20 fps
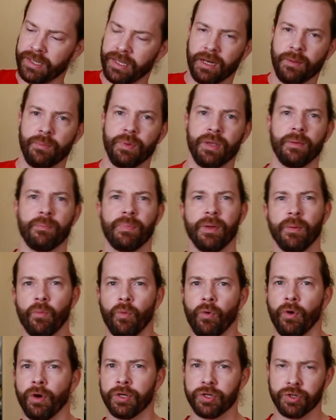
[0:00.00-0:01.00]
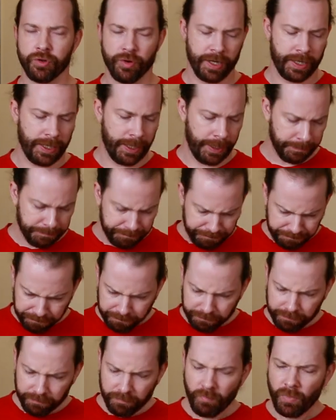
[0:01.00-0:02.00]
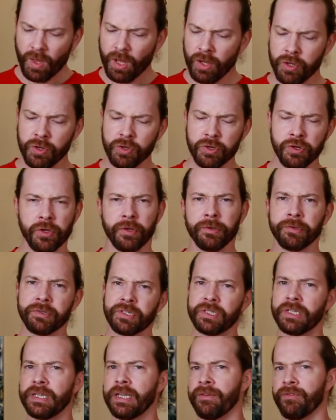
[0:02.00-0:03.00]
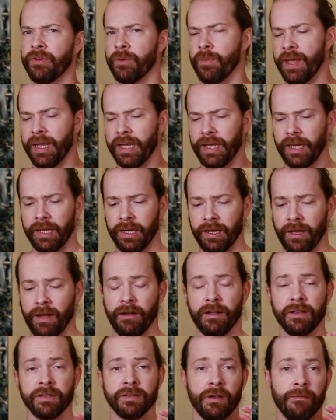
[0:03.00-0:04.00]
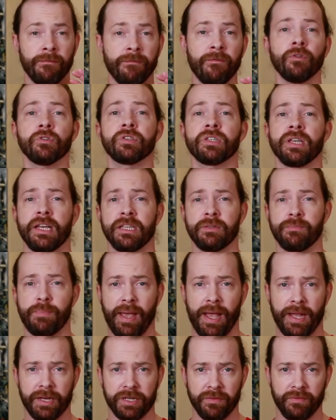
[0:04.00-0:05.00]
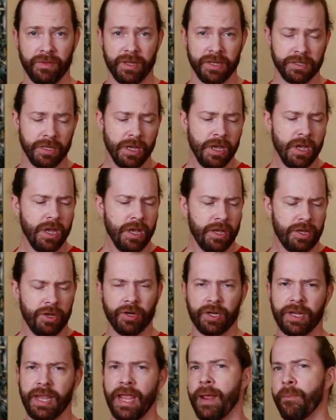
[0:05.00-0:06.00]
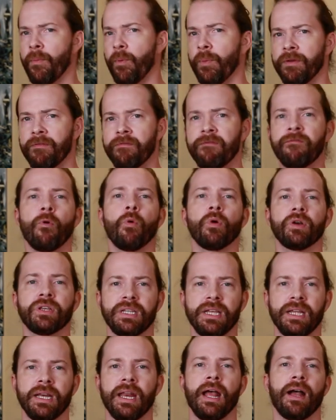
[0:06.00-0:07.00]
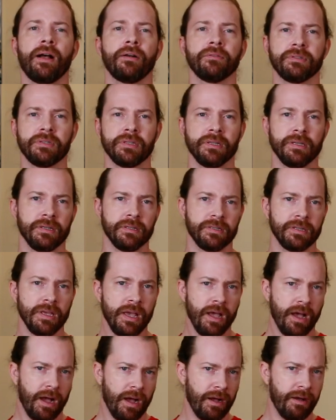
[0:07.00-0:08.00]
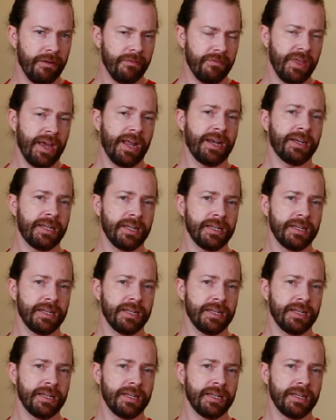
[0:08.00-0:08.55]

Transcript: gonna be a bit more tricky Usually you'll see if you're making a, a full-size batch of this, your can will be 14 ounces of that